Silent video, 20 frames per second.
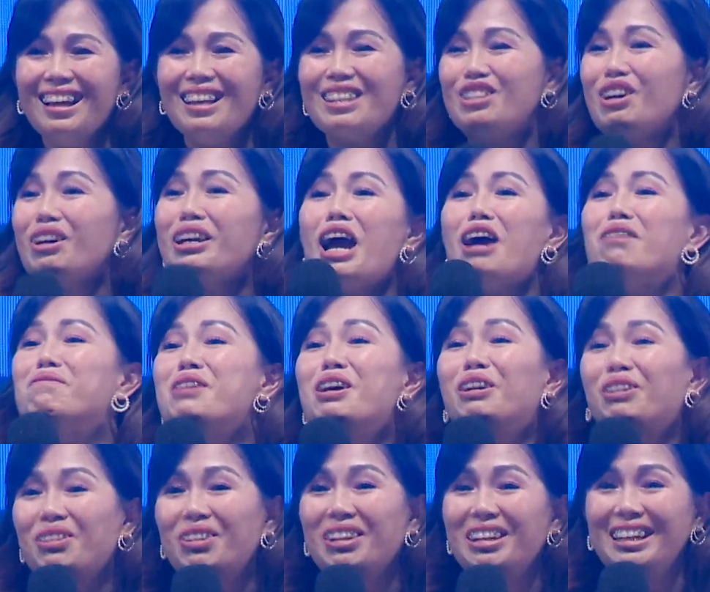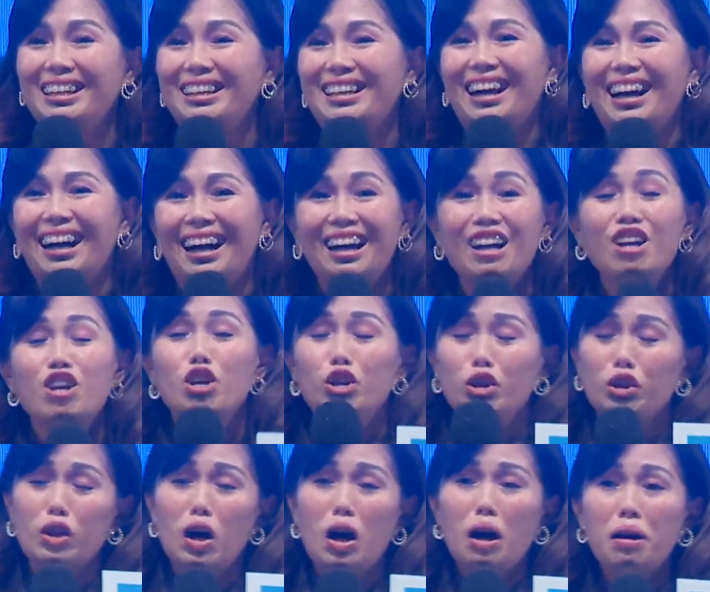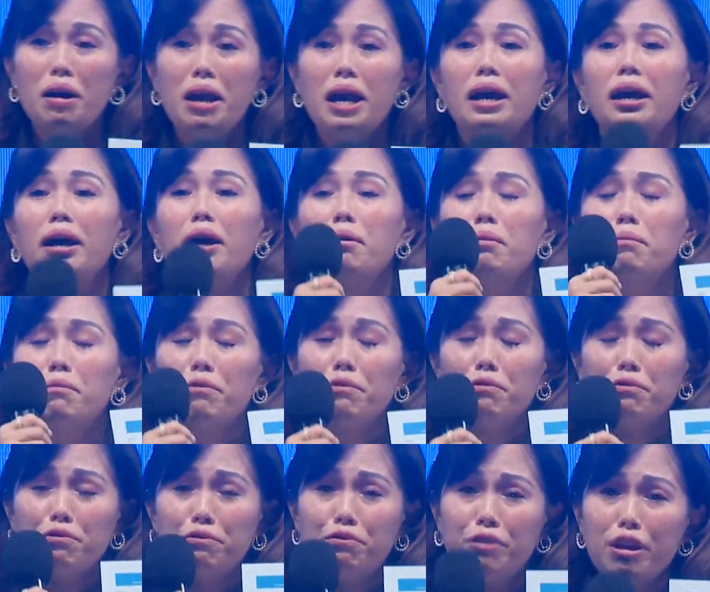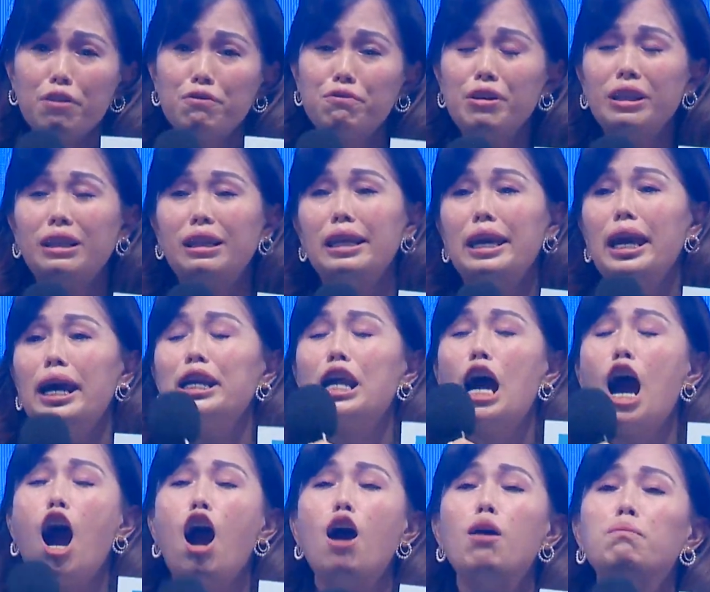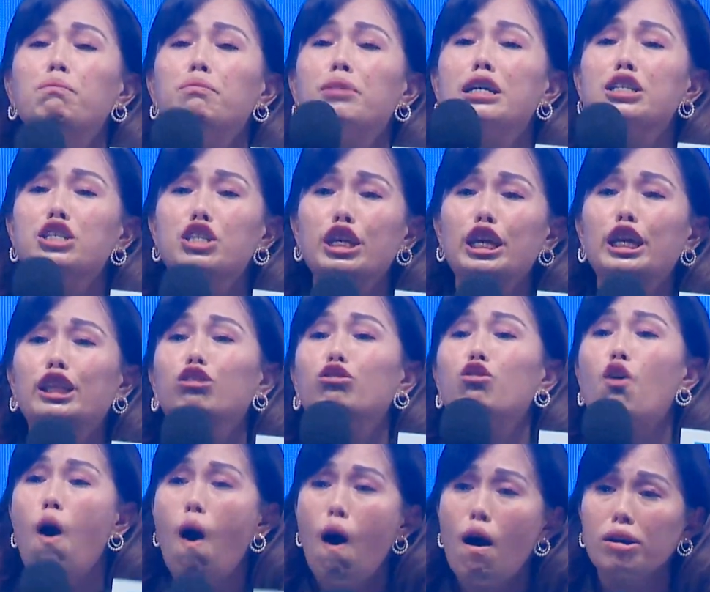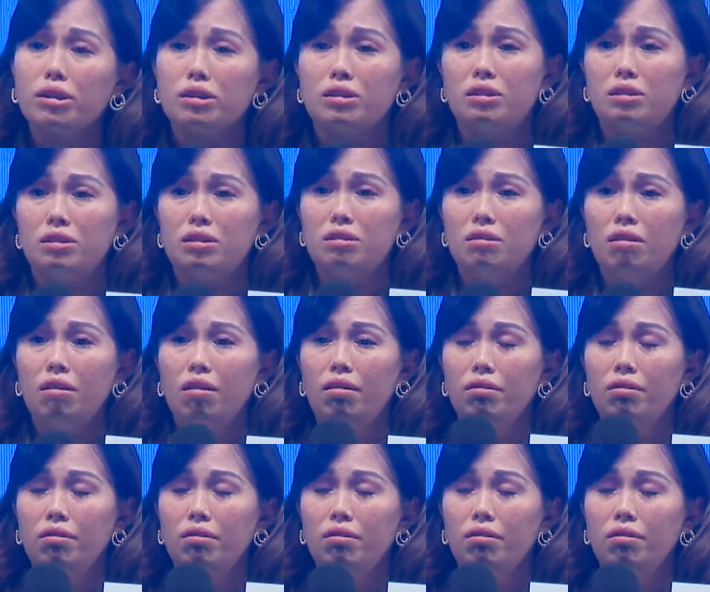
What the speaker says: Sorry, I'm not going in car. Vividly, and how much it costs,